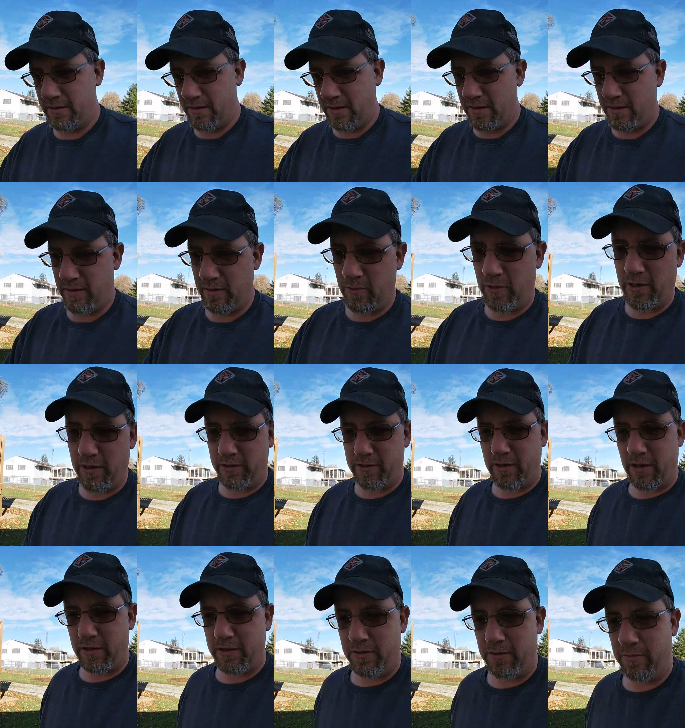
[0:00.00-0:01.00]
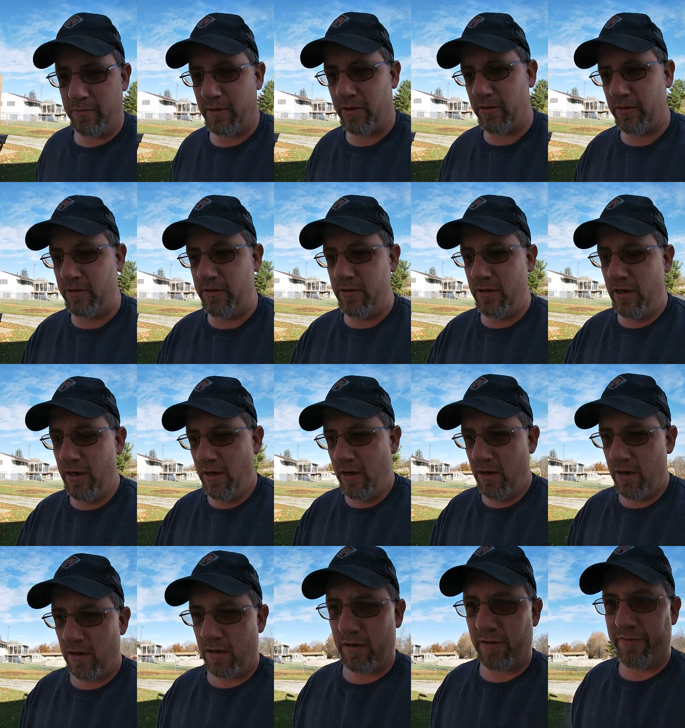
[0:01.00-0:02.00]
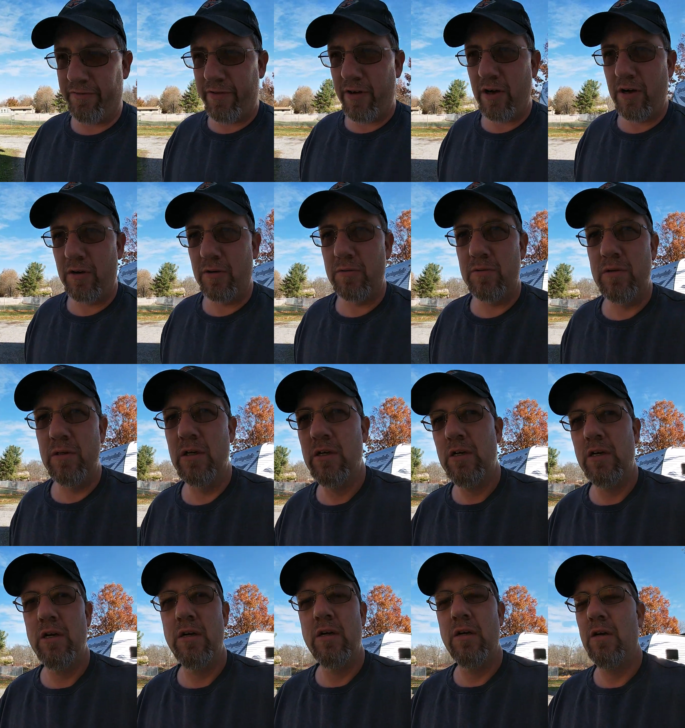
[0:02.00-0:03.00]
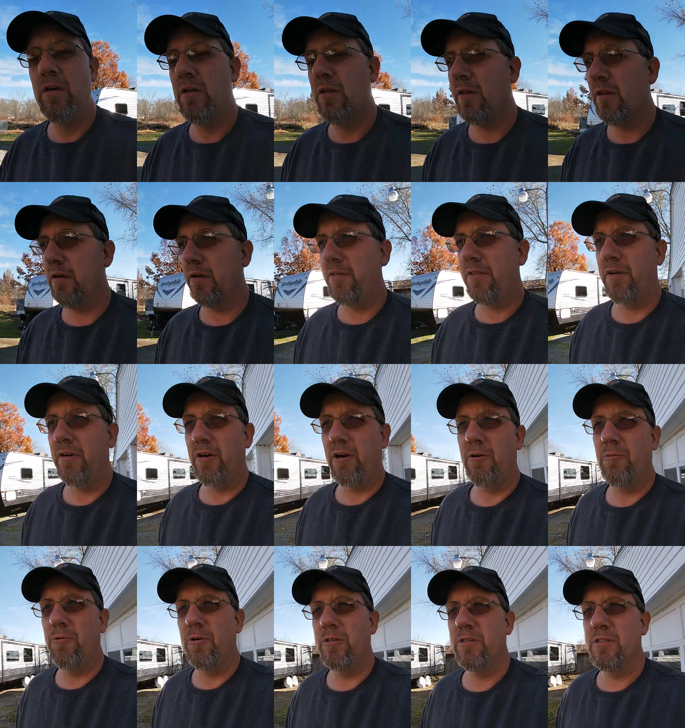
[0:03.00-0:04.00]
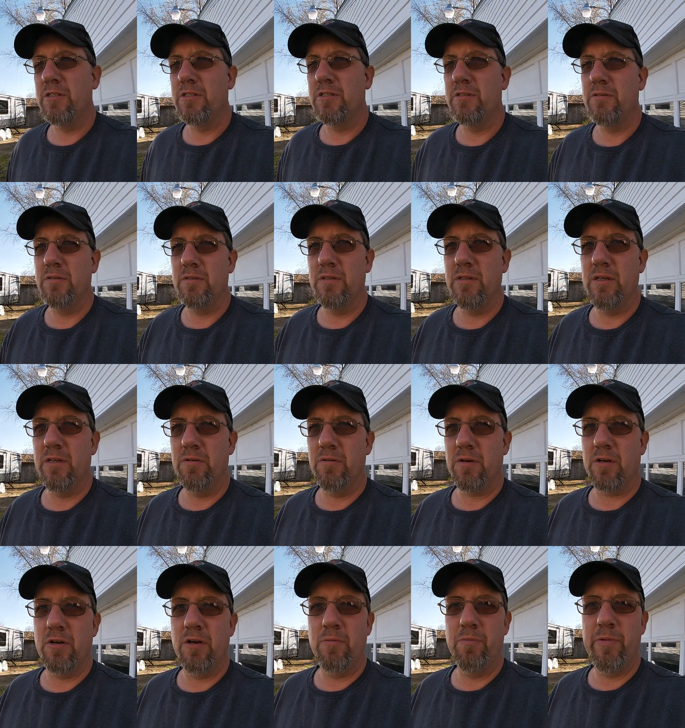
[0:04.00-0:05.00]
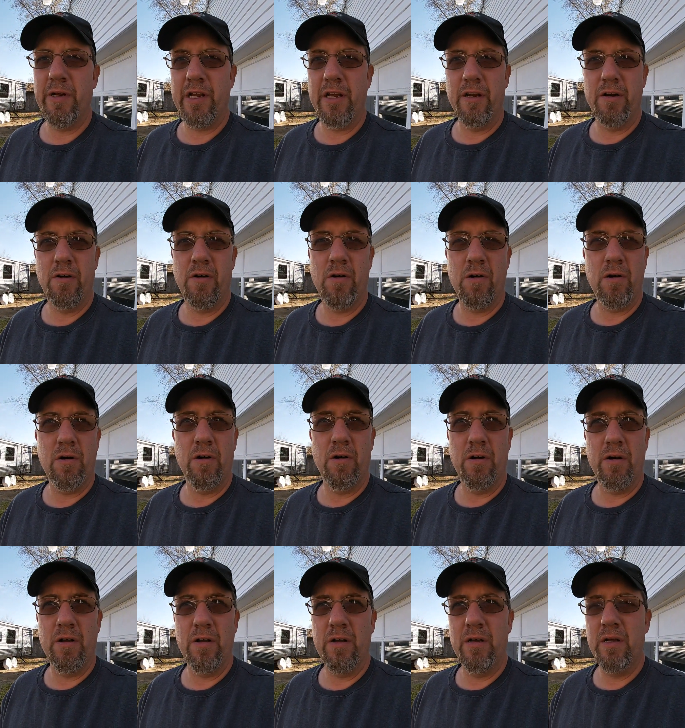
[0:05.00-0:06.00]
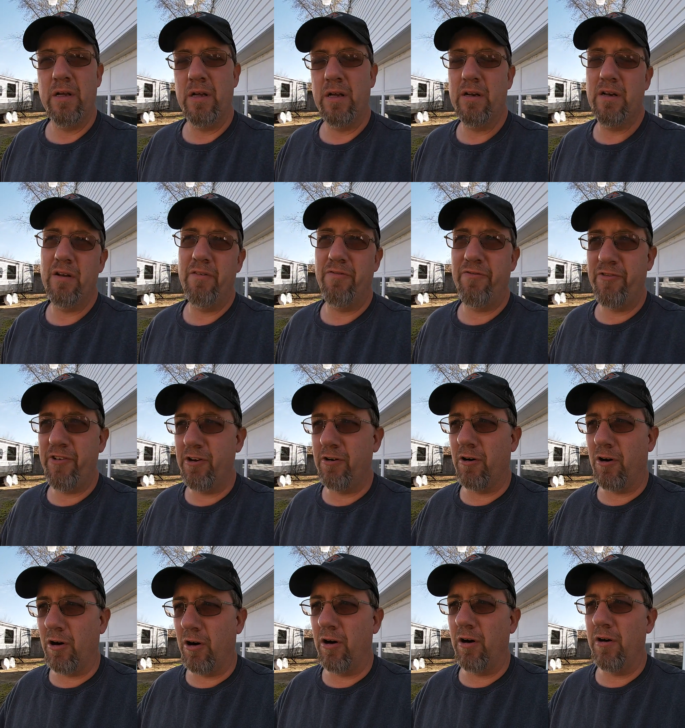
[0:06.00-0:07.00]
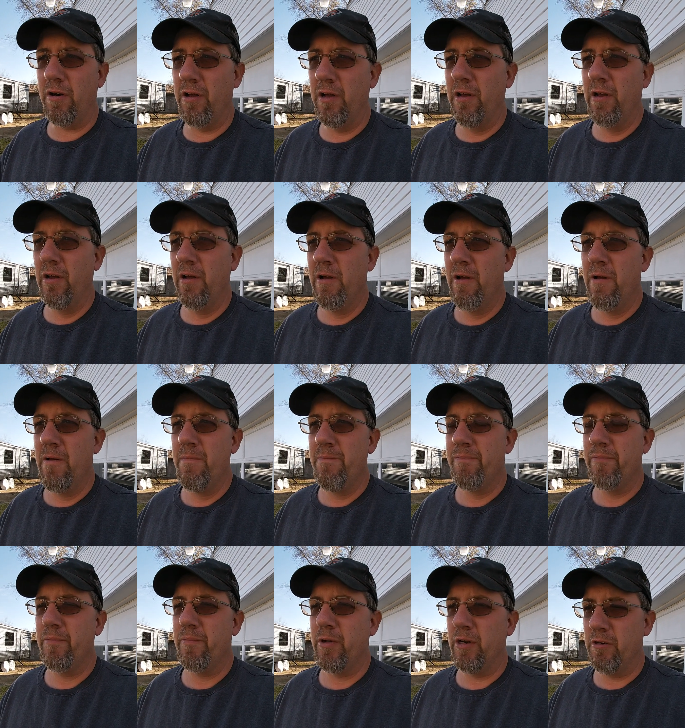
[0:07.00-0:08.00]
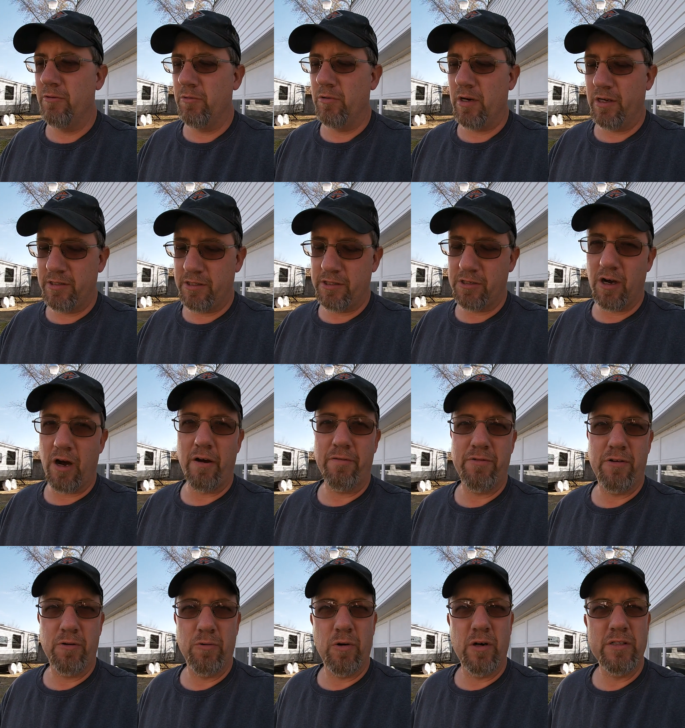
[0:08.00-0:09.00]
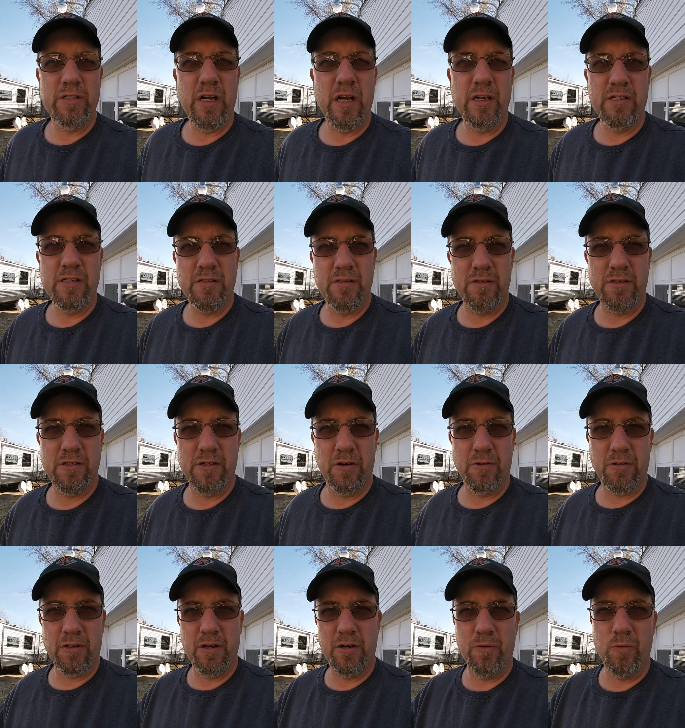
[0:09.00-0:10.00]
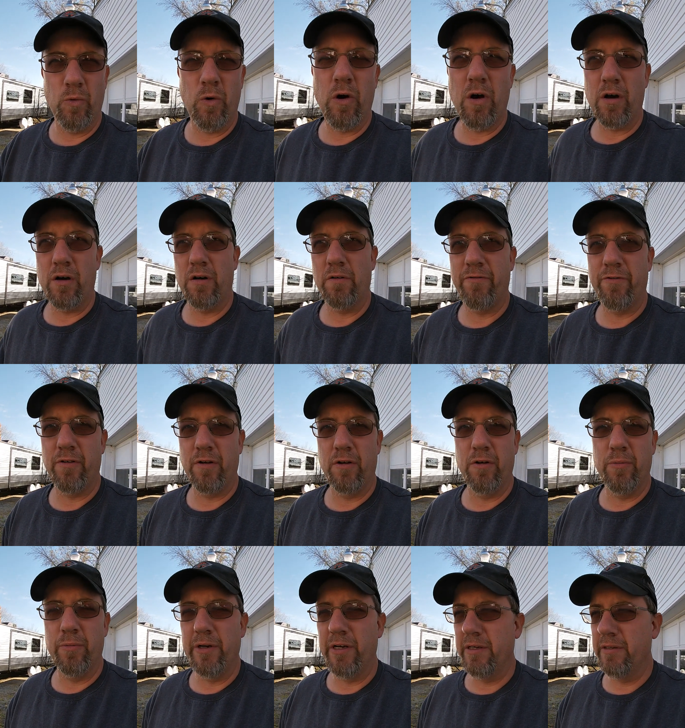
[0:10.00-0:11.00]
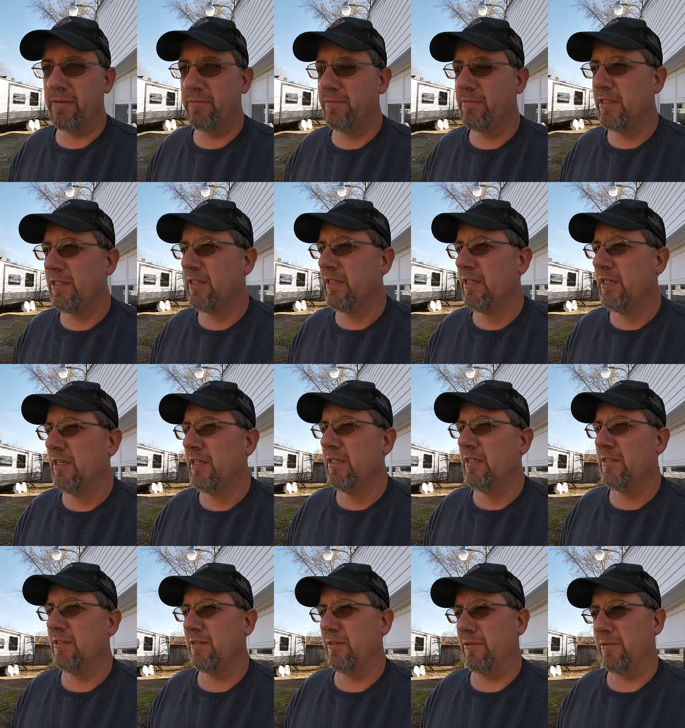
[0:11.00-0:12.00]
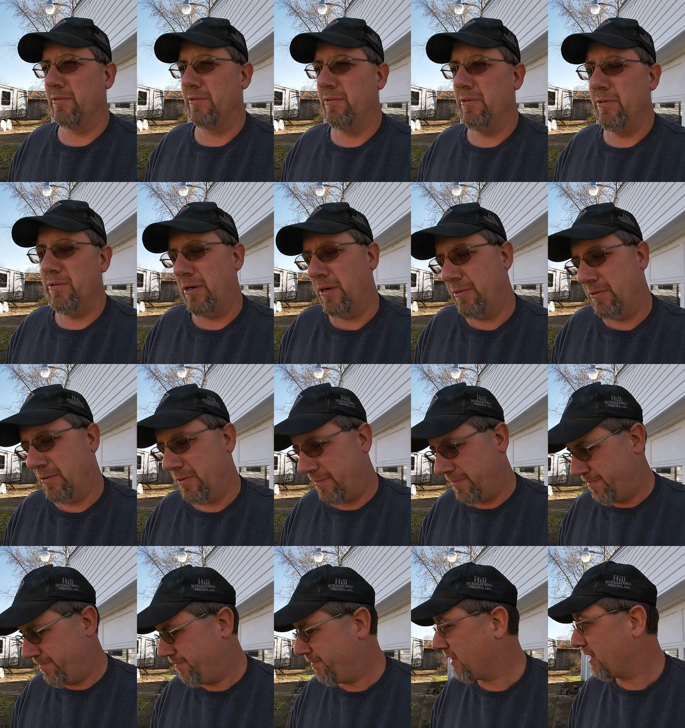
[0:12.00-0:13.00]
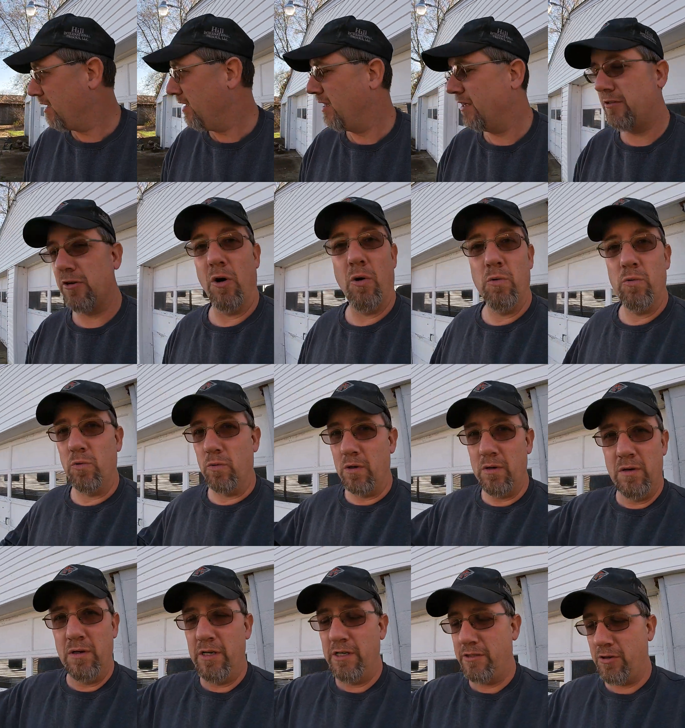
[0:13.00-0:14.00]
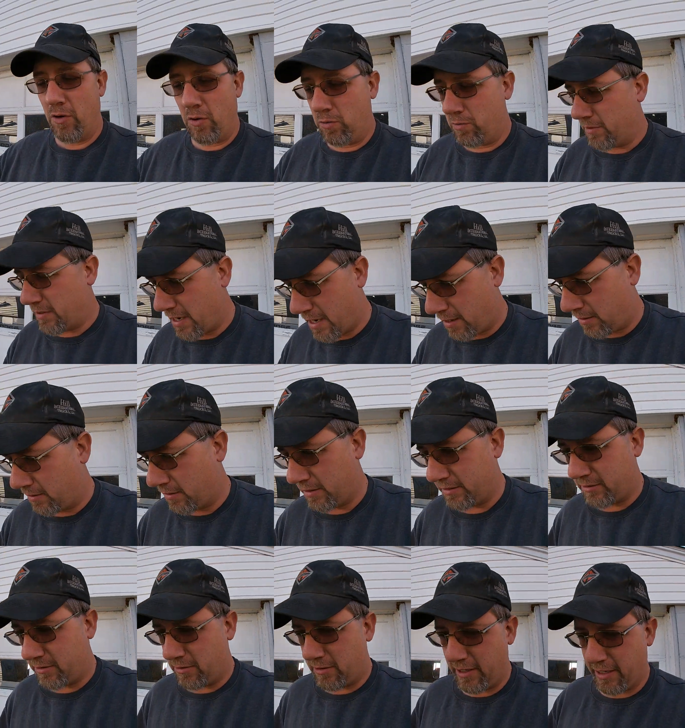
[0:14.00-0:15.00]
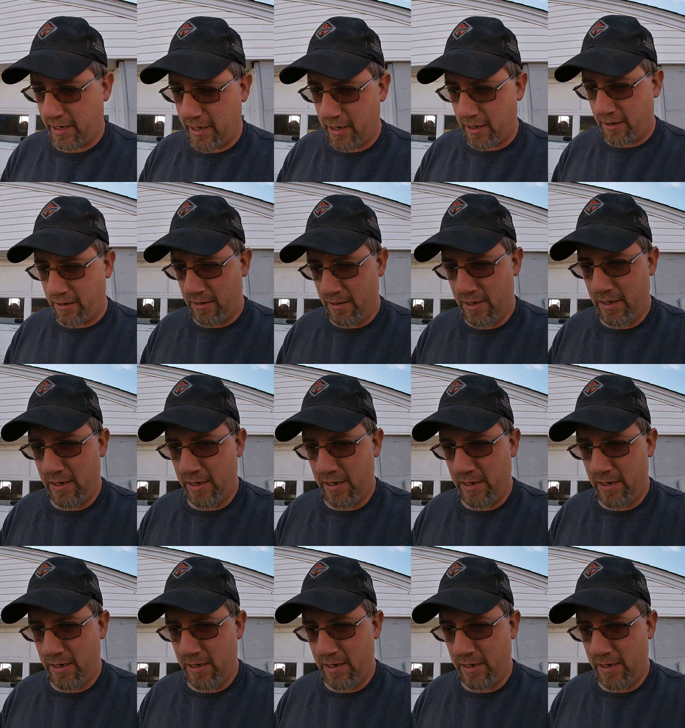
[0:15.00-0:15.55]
when I talked to them on the phone, their theory was it could be getting hard, and it did feel hard, but it was softer once I soaked it in water for a little bit. So who knows? It's holding now. That's all I care.